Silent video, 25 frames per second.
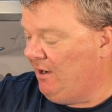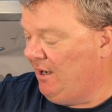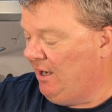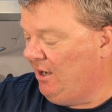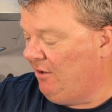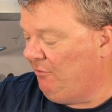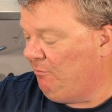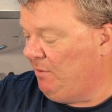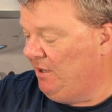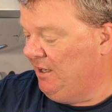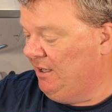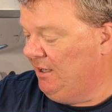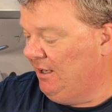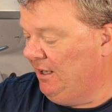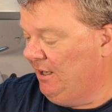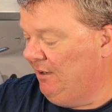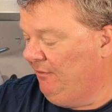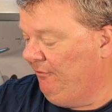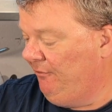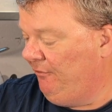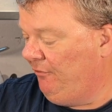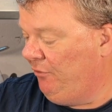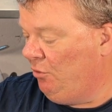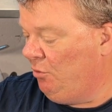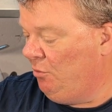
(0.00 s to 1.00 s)
I have been
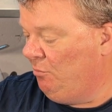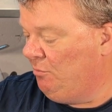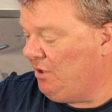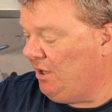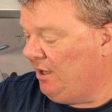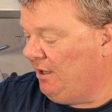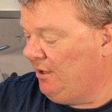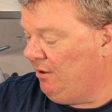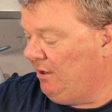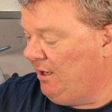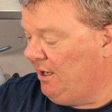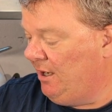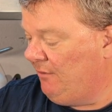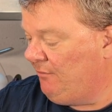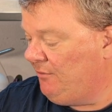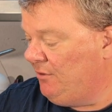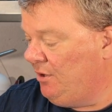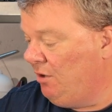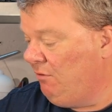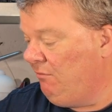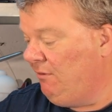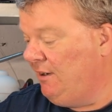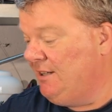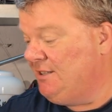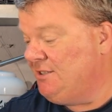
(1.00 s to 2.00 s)
informed, and I have
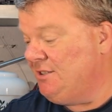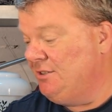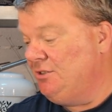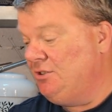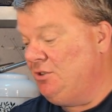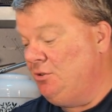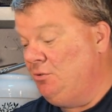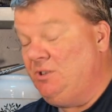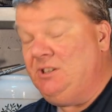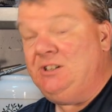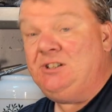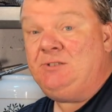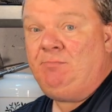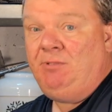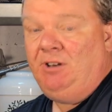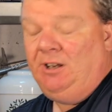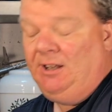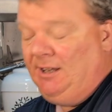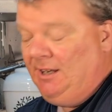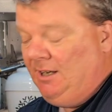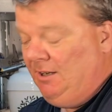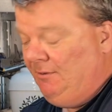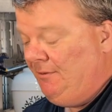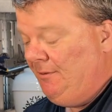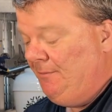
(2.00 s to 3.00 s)
no reason to
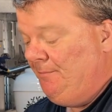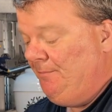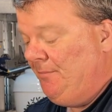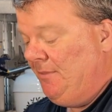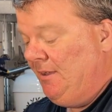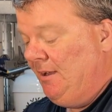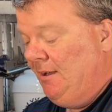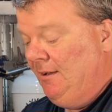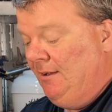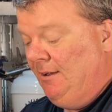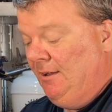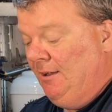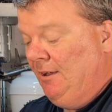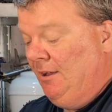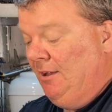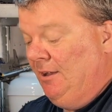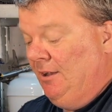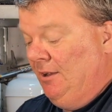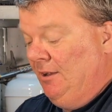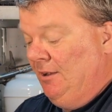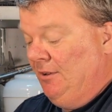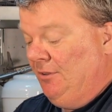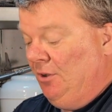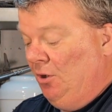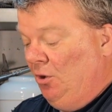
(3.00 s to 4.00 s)
disbelieve,
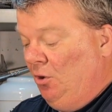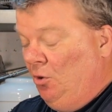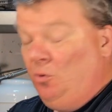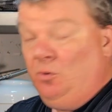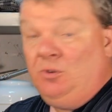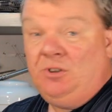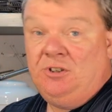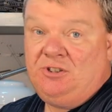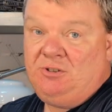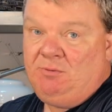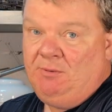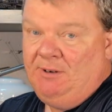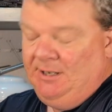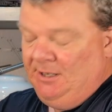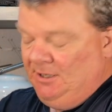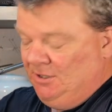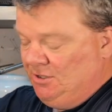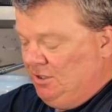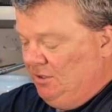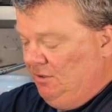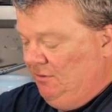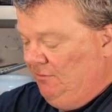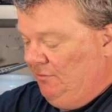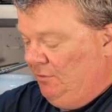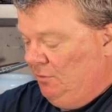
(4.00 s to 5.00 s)
that all the
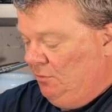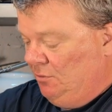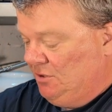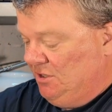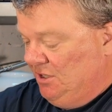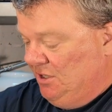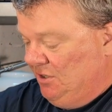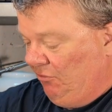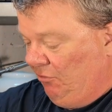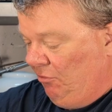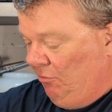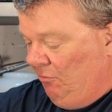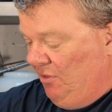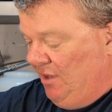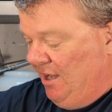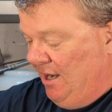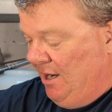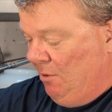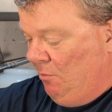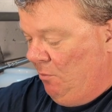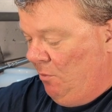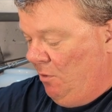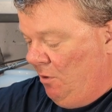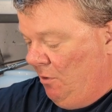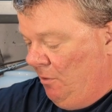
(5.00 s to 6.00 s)
2240s from
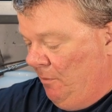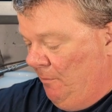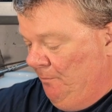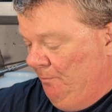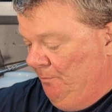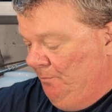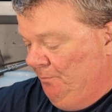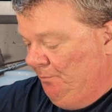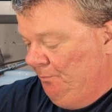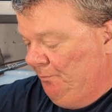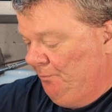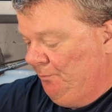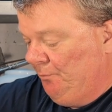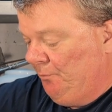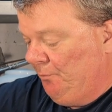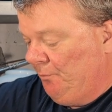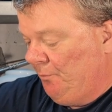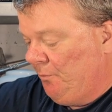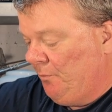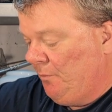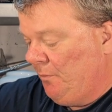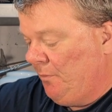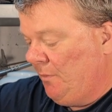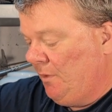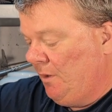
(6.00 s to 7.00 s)
now on
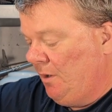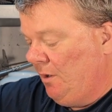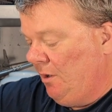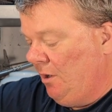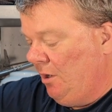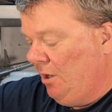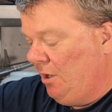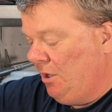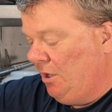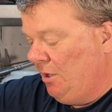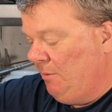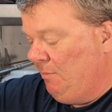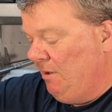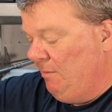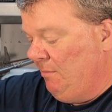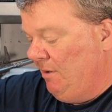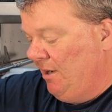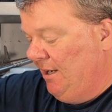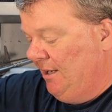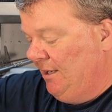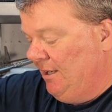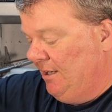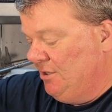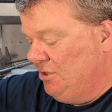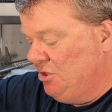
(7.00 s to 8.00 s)
are going to be
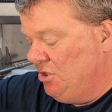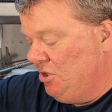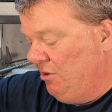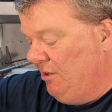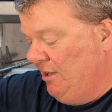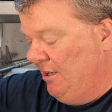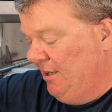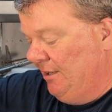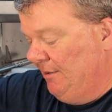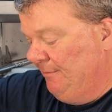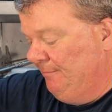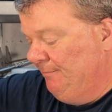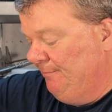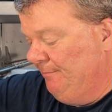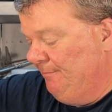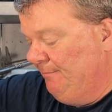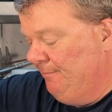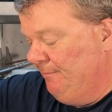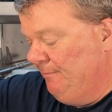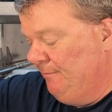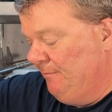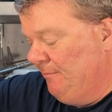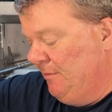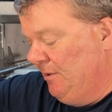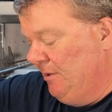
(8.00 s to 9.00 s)
made in China.
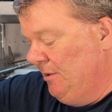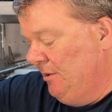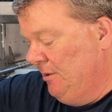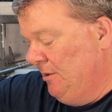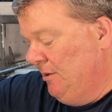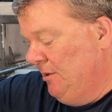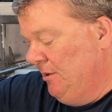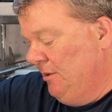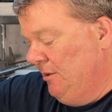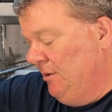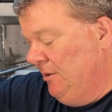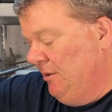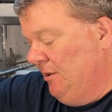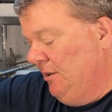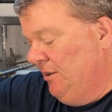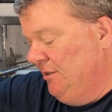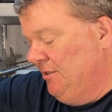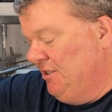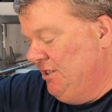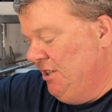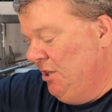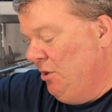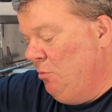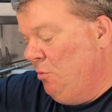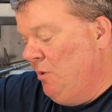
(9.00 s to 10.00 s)

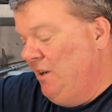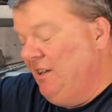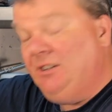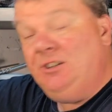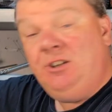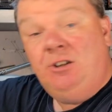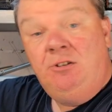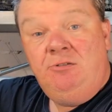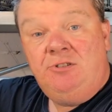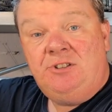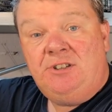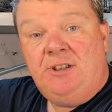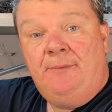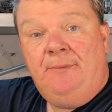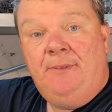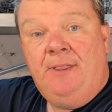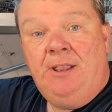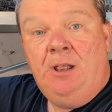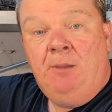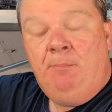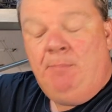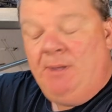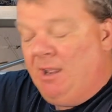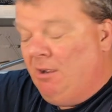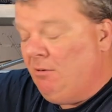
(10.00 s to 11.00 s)
Until we do
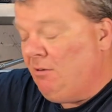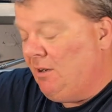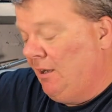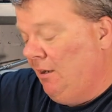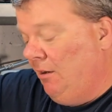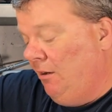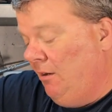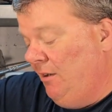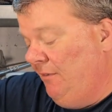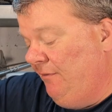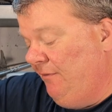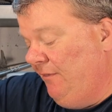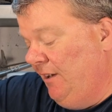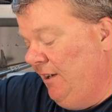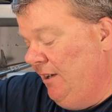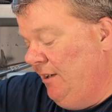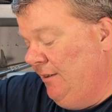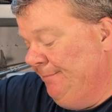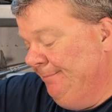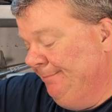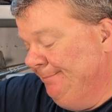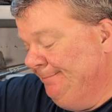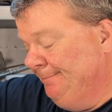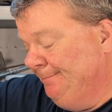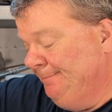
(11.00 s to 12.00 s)
something about it, I fear.